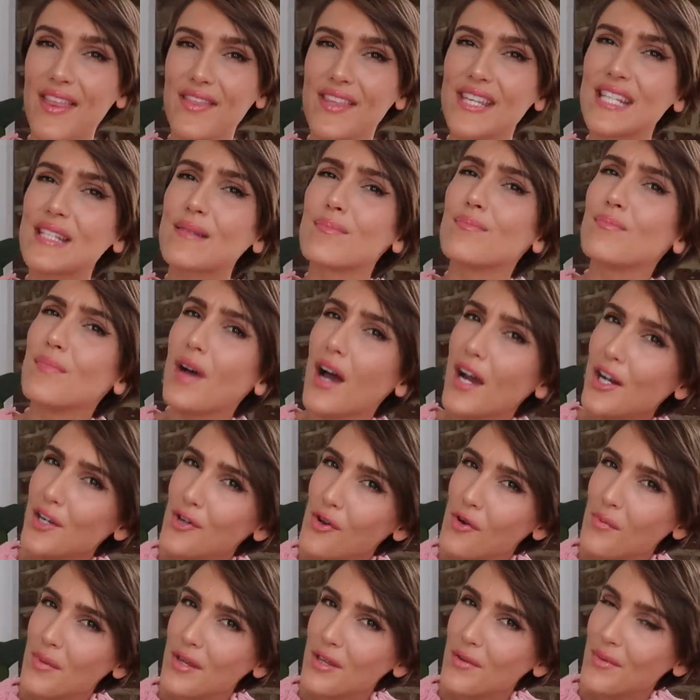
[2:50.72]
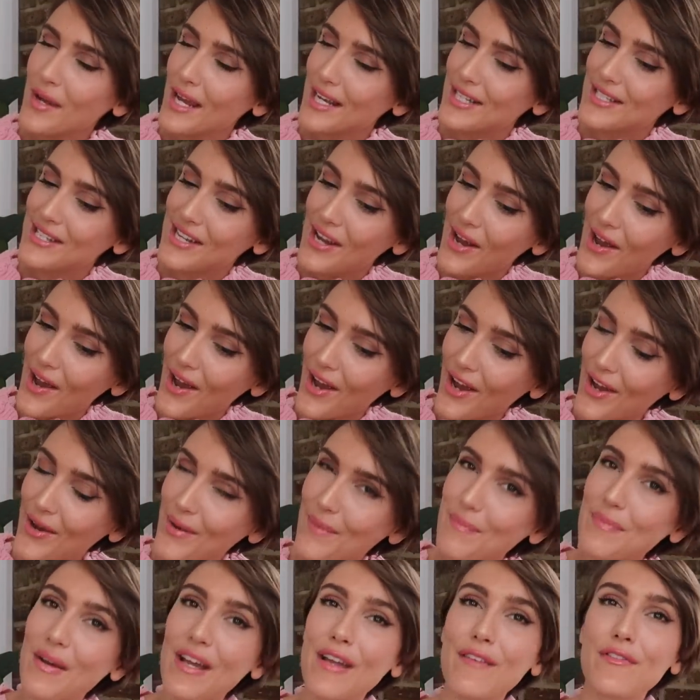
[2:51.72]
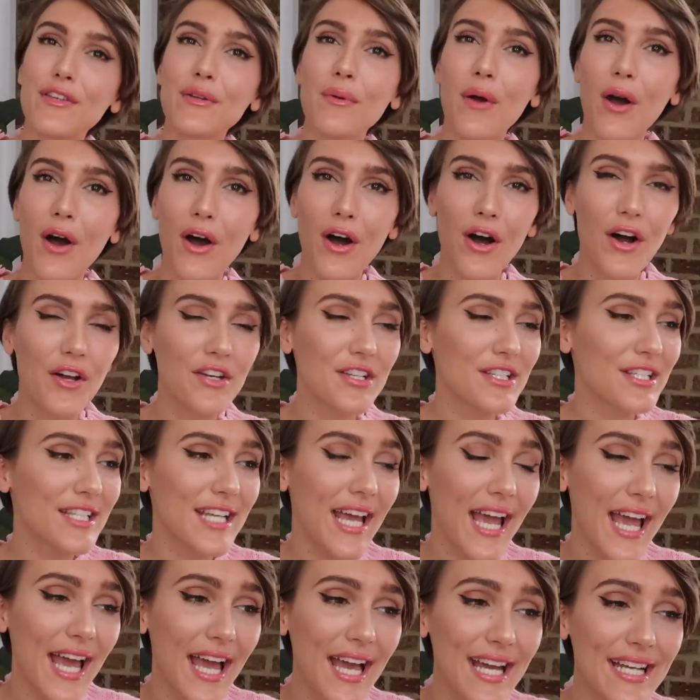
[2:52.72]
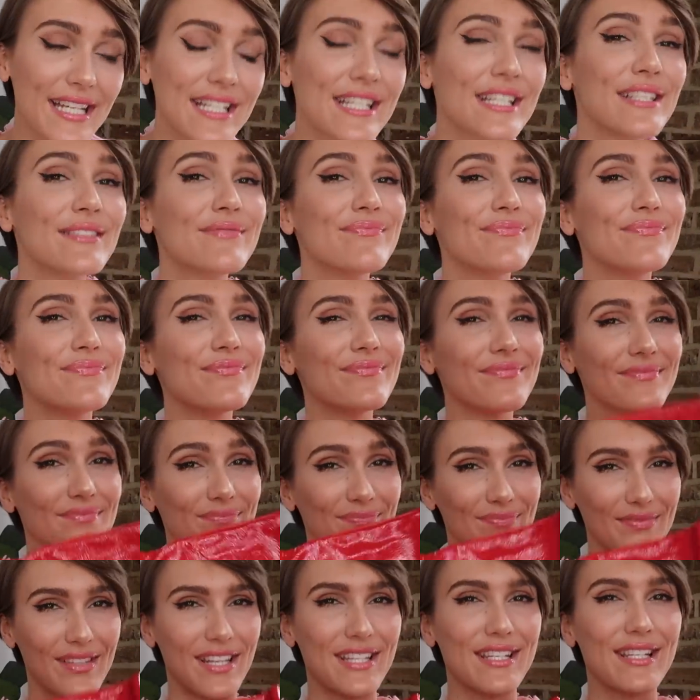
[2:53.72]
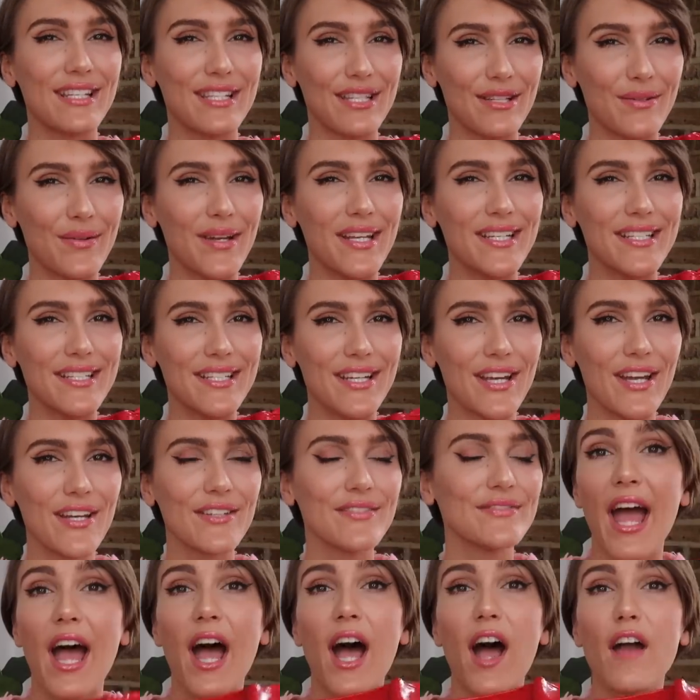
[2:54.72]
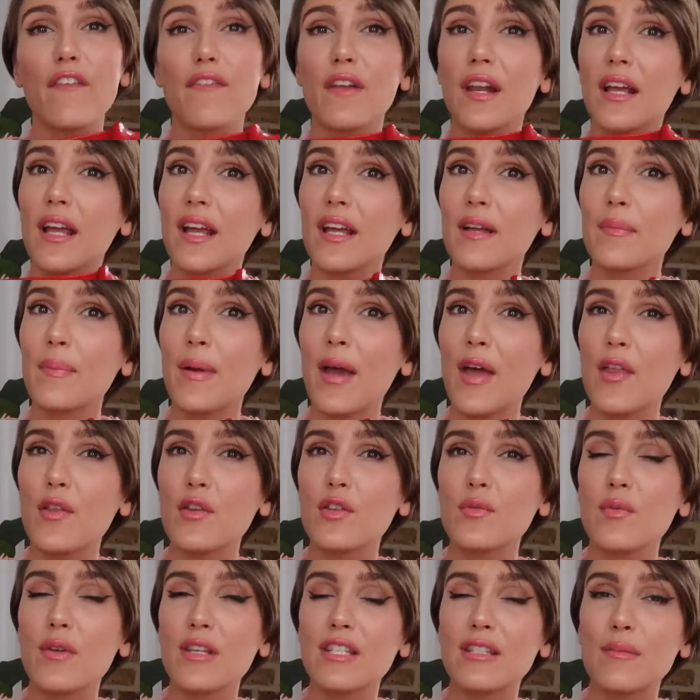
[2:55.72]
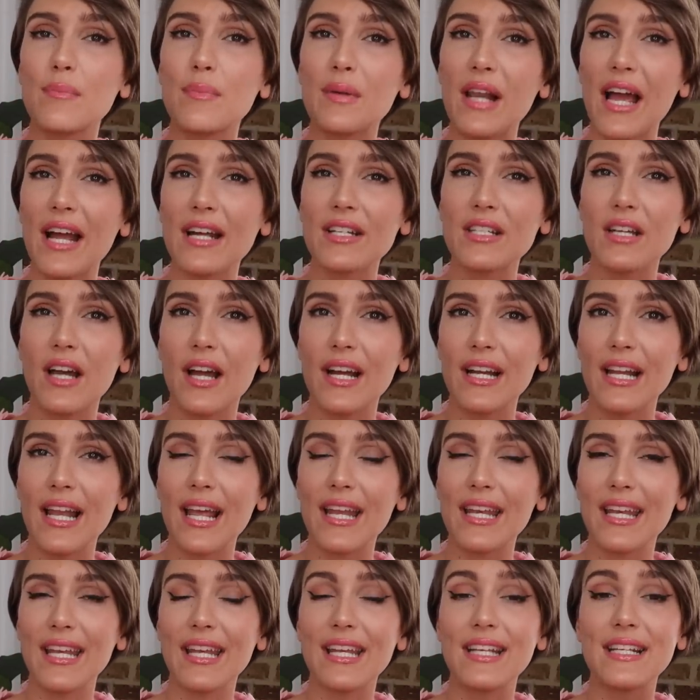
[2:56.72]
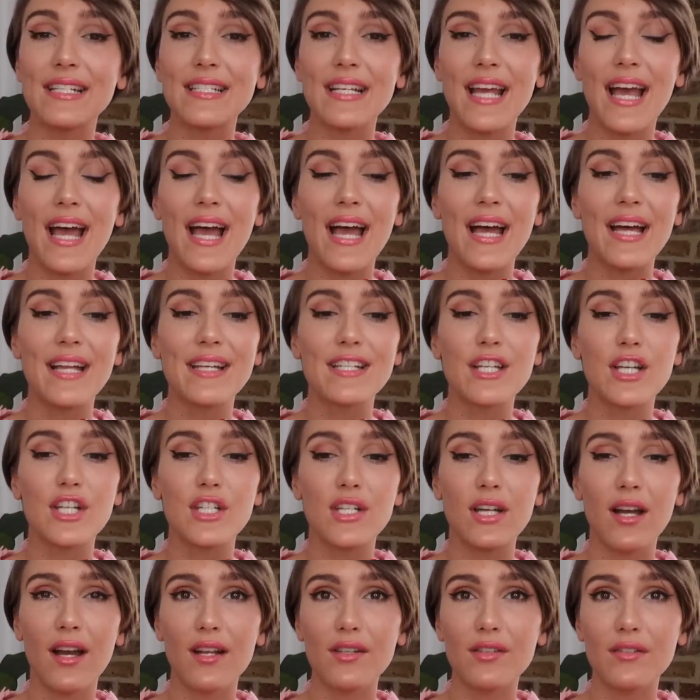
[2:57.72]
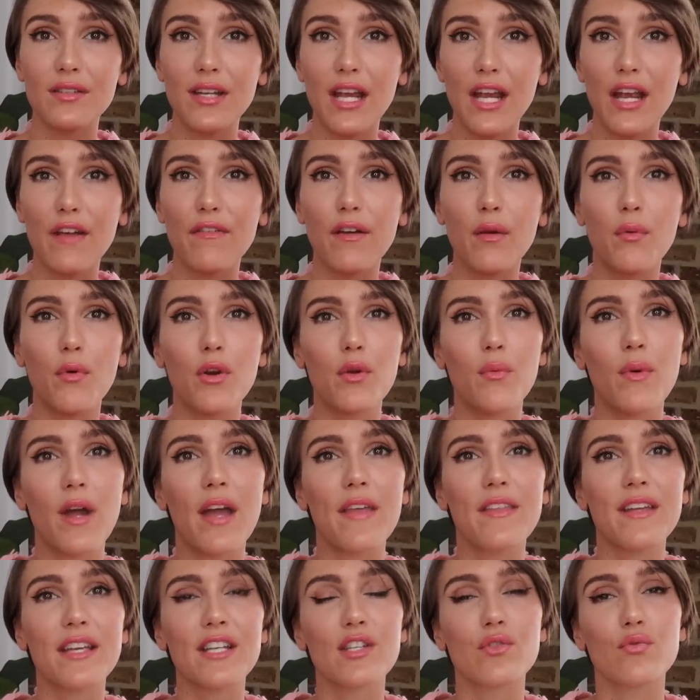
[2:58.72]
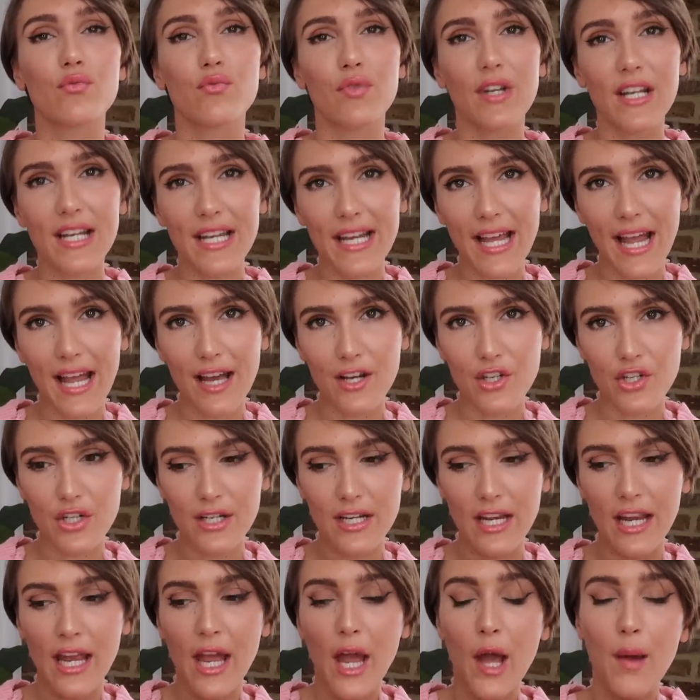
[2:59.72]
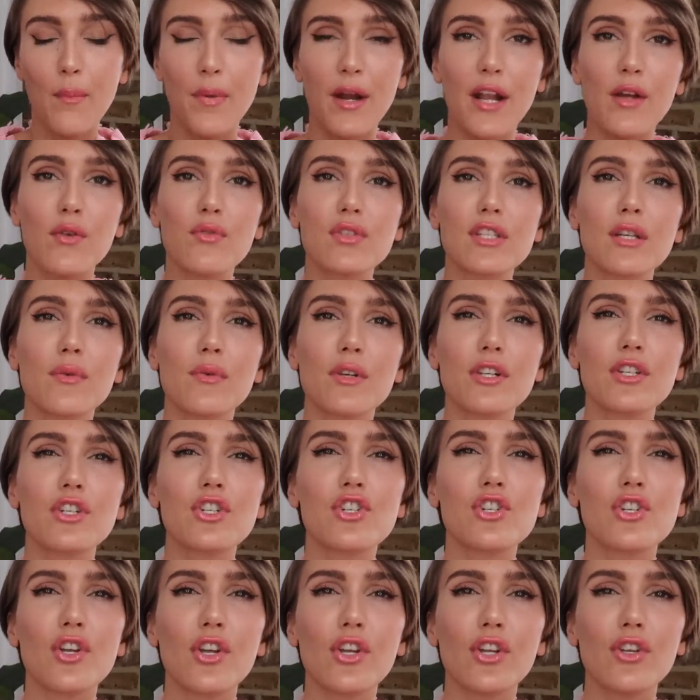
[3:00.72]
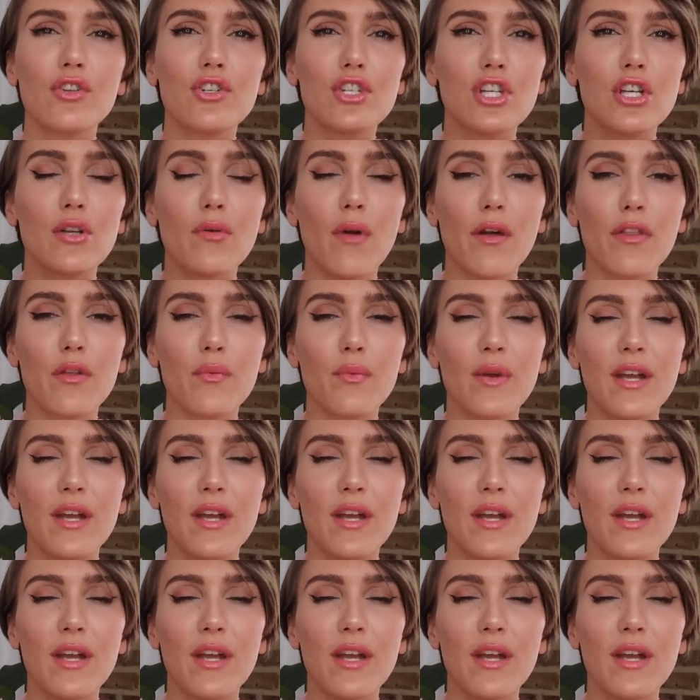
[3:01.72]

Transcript: this might not be the way to go, but if you aren't scared, this is the way to go. I feel like I could pair this with some black tight leggings and a turtleneck if I want to wear these really casually, but I also wanted to show you two other